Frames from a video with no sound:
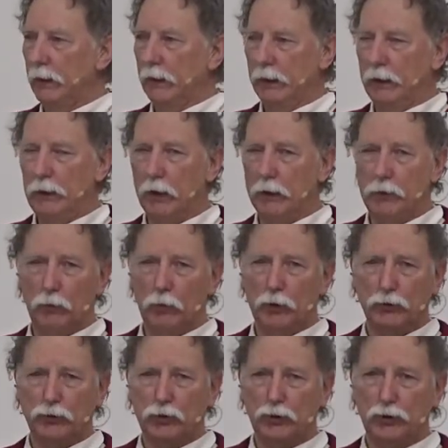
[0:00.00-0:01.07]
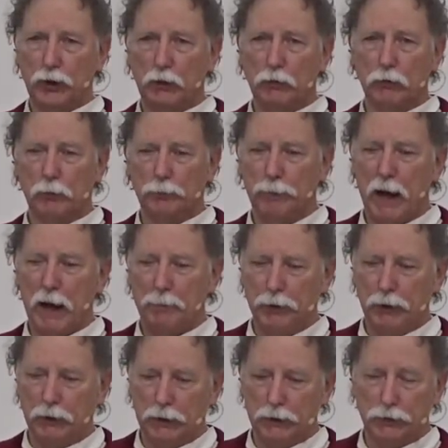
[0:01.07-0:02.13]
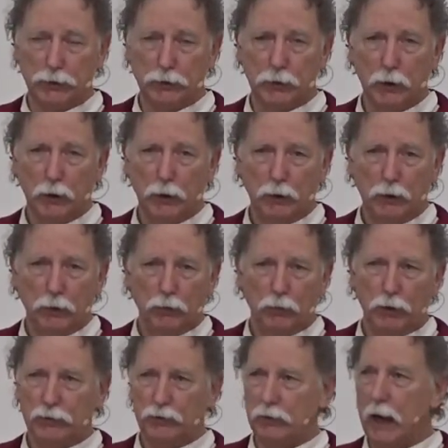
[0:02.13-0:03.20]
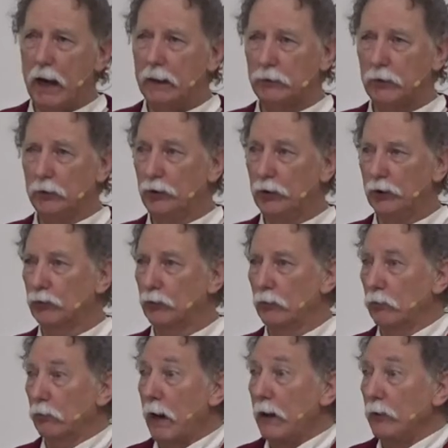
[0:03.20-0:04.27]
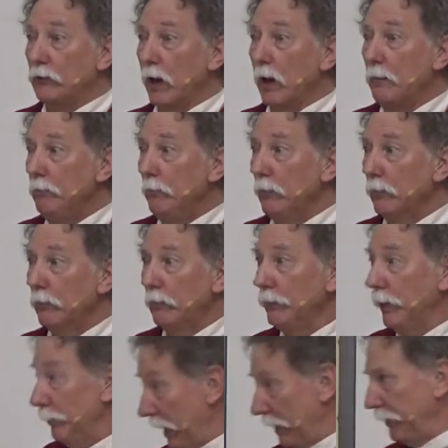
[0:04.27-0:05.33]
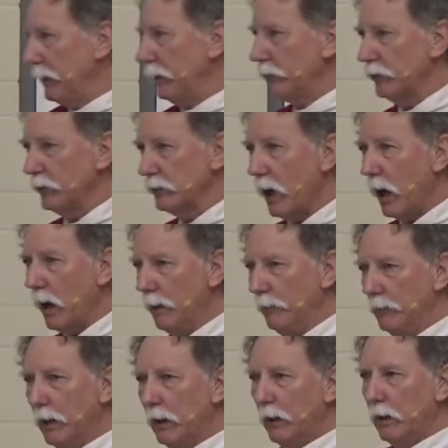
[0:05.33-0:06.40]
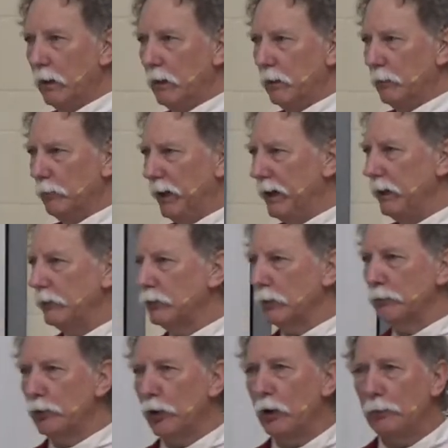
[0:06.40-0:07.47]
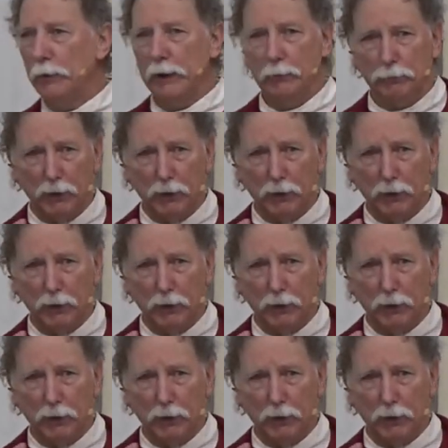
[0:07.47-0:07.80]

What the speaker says: In other words, the general populace was not to just rise up, but maybe there's a time, but it's appropriate.